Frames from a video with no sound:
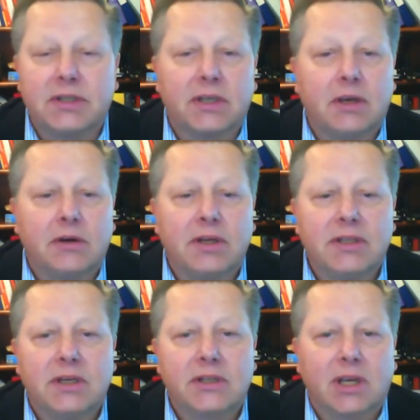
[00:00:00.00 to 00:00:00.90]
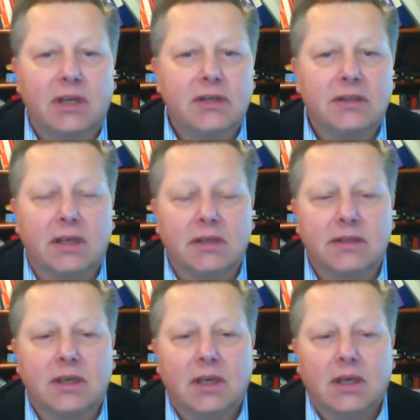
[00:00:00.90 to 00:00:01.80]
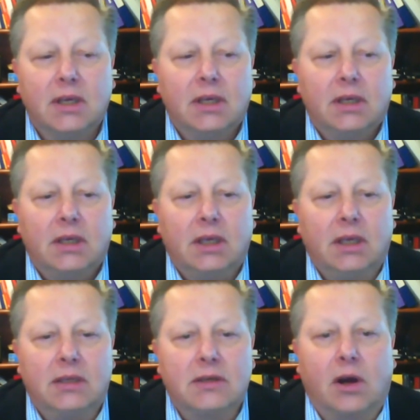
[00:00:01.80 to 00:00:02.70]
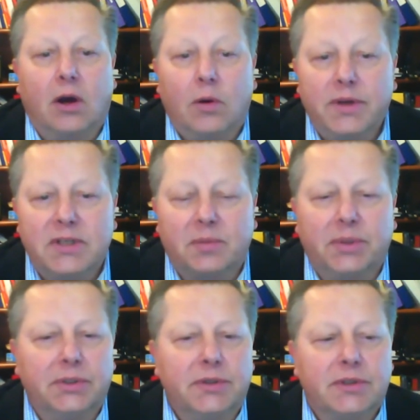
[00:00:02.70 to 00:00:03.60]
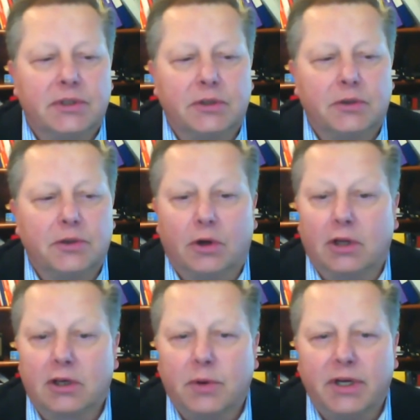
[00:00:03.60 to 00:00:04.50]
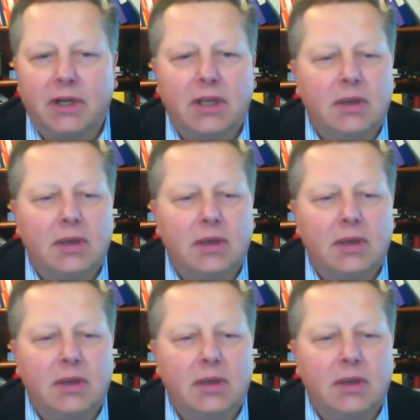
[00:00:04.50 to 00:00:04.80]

securities exchanges is always a boost to your liquidity,